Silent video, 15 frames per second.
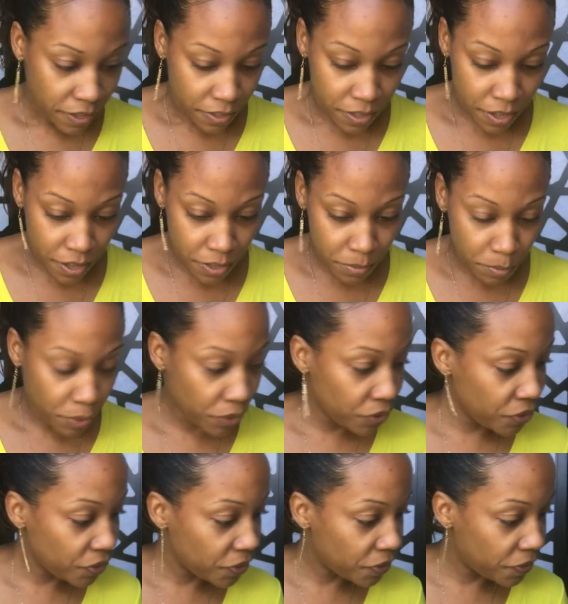the other
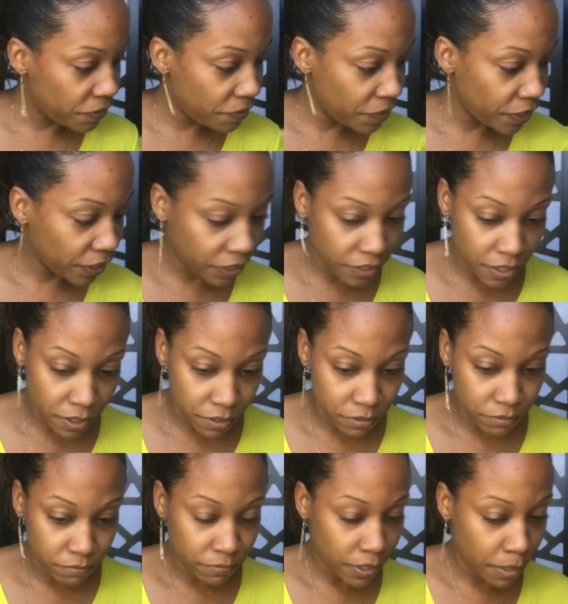person's feeling. I
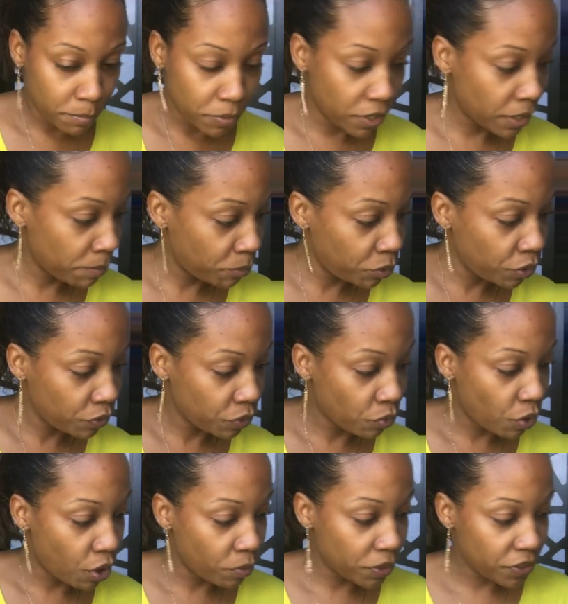pulled up the
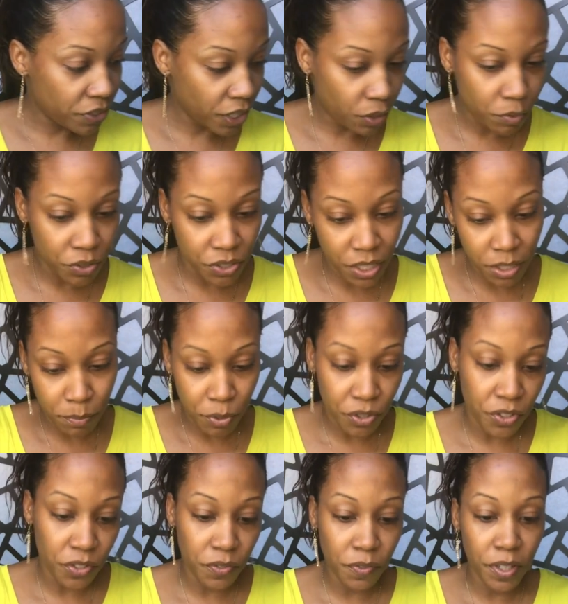wrong one. The second one is the other
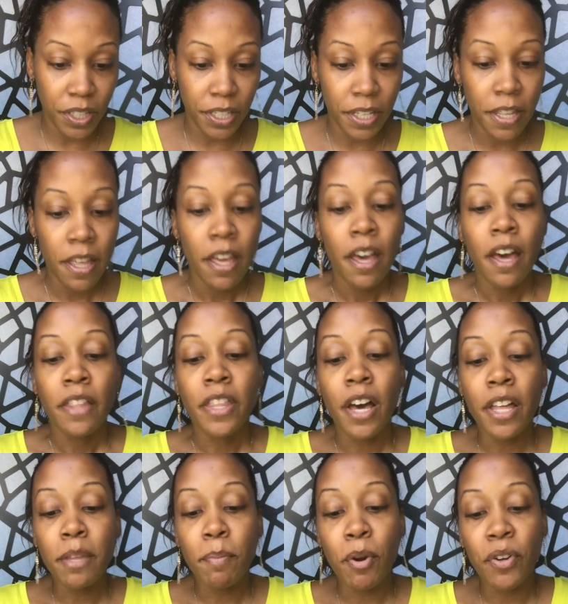person's feeling. The
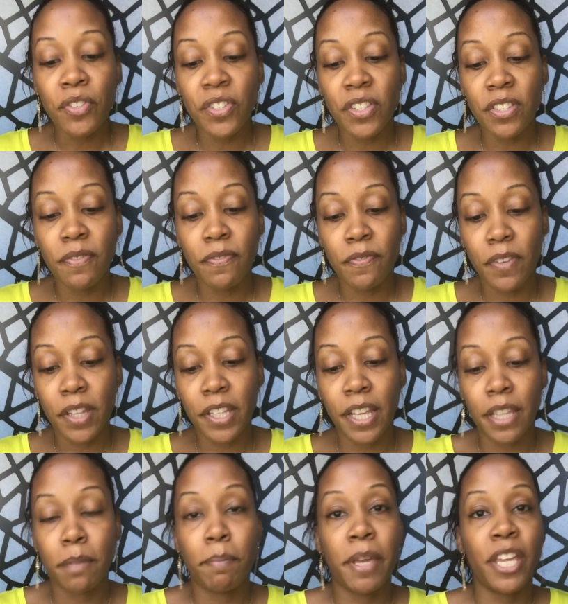other person's feeling
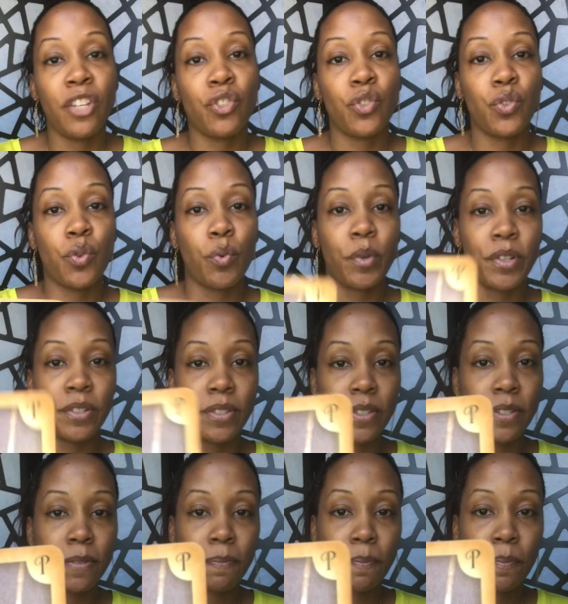got the Page of Swords.